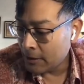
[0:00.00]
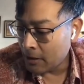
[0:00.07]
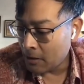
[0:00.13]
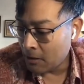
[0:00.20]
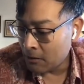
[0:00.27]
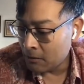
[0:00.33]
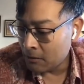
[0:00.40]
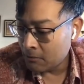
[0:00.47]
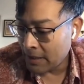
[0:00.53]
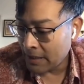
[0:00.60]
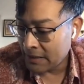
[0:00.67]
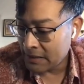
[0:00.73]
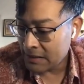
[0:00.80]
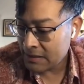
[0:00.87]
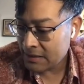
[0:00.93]
Now,
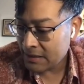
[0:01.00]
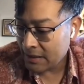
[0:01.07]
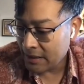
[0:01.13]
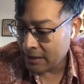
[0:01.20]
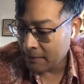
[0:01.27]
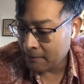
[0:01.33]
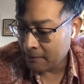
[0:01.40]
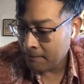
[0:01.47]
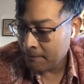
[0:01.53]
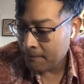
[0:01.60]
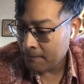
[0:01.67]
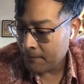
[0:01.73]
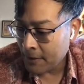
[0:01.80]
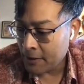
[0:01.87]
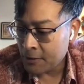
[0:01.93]
by this time,
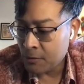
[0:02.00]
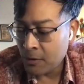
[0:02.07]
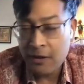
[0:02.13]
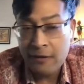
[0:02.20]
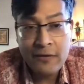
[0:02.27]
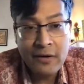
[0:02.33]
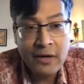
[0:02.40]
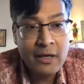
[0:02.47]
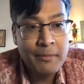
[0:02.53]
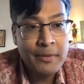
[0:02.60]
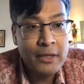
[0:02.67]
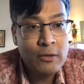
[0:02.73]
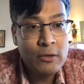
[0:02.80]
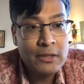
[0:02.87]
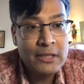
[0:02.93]
I was working for a
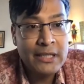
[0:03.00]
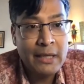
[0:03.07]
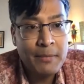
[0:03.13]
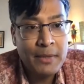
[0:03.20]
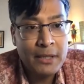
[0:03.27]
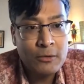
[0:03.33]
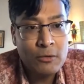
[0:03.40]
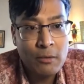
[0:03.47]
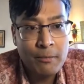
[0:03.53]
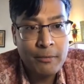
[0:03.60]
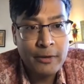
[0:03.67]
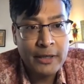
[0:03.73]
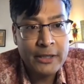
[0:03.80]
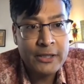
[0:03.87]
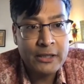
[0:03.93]
company called Sapient
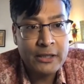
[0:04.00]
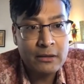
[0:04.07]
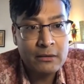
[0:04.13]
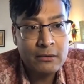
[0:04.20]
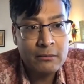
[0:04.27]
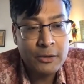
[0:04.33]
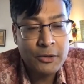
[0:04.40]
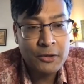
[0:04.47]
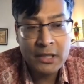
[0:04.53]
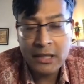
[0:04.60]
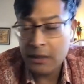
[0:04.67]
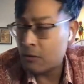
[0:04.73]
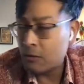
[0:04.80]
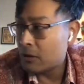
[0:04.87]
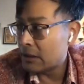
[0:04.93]
Corporation, which was
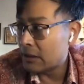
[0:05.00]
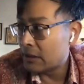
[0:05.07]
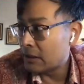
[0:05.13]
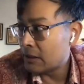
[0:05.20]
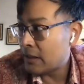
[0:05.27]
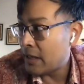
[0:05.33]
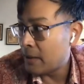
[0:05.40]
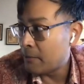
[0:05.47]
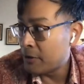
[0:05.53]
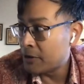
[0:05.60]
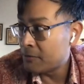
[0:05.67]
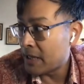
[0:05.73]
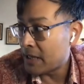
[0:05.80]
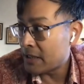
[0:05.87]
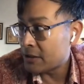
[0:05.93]
headquartered in
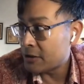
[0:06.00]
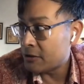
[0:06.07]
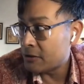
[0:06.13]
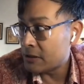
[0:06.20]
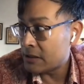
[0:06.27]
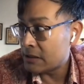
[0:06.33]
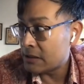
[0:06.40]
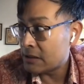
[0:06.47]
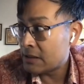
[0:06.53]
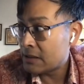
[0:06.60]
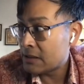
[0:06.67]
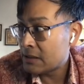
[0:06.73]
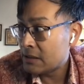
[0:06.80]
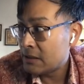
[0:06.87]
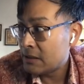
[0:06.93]
Cambridge,
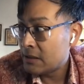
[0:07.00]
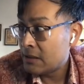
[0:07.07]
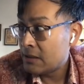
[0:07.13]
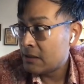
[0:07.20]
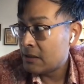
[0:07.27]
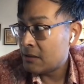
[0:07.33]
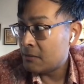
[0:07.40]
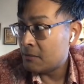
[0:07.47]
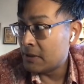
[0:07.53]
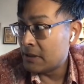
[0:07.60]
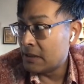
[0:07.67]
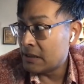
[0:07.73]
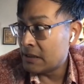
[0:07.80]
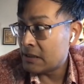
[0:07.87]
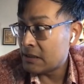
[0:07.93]
Massachusetts.
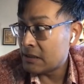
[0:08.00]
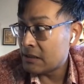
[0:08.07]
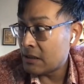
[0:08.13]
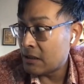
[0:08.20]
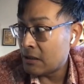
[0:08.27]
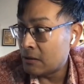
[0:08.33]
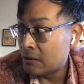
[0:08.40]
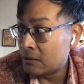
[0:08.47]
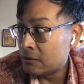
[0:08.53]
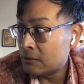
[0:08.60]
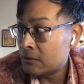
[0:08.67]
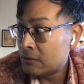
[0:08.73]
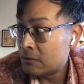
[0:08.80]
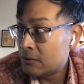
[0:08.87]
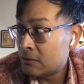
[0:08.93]
But this is
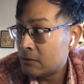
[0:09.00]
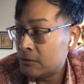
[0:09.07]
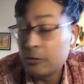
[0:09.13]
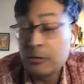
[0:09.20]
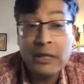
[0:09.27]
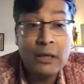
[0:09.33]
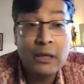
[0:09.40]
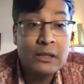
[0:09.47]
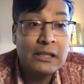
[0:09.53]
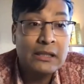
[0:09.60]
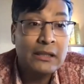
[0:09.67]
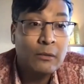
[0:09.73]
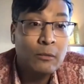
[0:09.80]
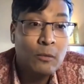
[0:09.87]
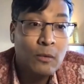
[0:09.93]
now
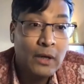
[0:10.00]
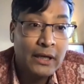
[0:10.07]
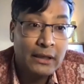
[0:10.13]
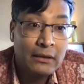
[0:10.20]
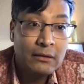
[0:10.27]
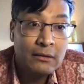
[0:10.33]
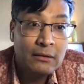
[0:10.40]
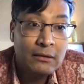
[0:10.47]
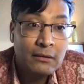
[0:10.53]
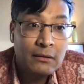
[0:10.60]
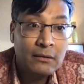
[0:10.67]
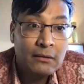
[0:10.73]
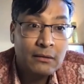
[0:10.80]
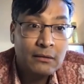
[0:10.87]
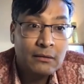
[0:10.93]
2001.
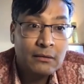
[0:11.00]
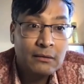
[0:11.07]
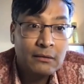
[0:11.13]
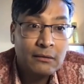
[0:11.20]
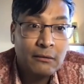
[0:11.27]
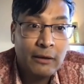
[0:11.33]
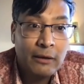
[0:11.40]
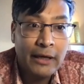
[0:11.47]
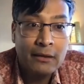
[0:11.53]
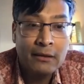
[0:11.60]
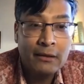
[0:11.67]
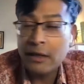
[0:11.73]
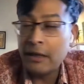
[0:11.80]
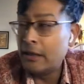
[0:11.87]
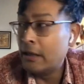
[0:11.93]
Right?
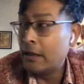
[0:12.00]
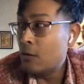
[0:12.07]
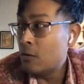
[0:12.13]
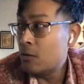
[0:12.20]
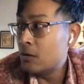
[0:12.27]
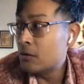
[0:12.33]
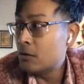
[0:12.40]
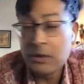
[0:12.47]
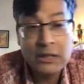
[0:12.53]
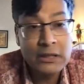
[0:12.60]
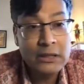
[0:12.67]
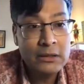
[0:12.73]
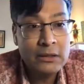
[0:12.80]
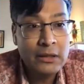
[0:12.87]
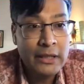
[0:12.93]
And the whole
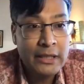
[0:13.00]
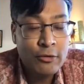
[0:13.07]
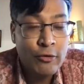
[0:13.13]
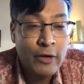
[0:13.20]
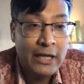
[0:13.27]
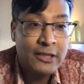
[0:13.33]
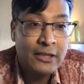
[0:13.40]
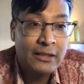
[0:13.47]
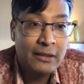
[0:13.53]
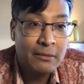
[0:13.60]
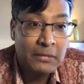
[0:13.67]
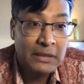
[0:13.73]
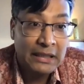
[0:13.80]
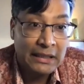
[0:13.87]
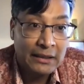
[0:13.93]
world is crashing
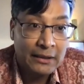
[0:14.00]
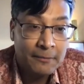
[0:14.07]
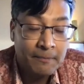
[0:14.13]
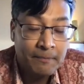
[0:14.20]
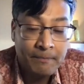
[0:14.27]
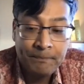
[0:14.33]
and burning.